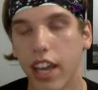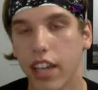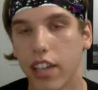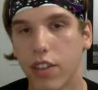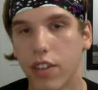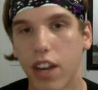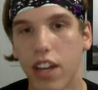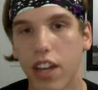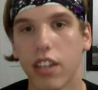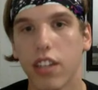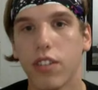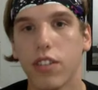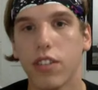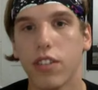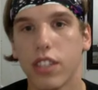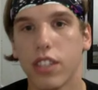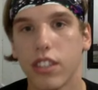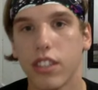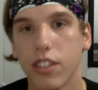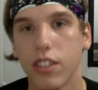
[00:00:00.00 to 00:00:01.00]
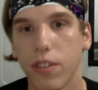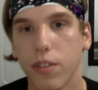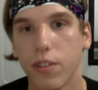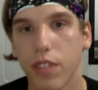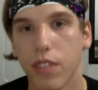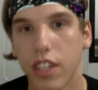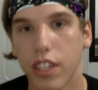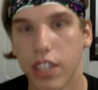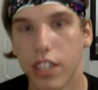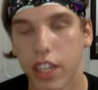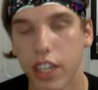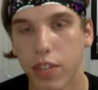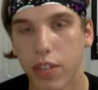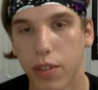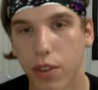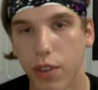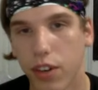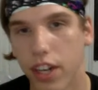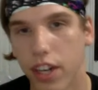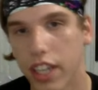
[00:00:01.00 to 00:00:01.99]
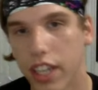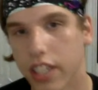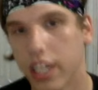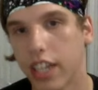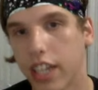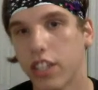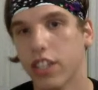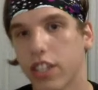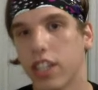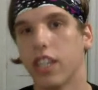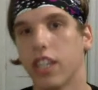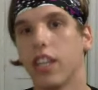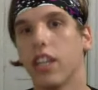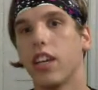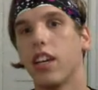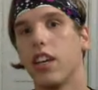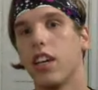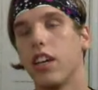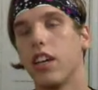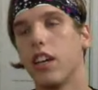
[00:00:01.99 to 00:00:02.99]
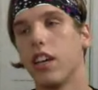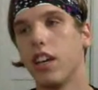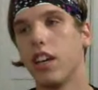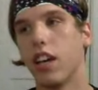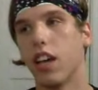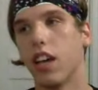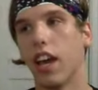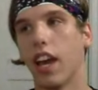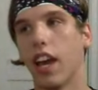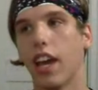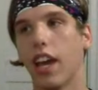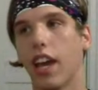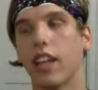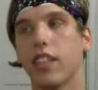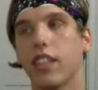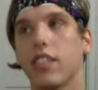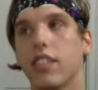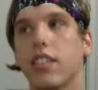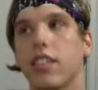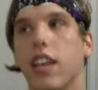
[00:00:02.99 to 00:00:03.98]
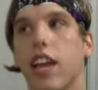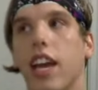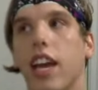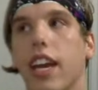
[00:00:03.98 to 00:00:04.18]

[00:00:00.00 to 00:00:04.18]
and draw conclusions to their sexual orientation. Mm-hmm. And I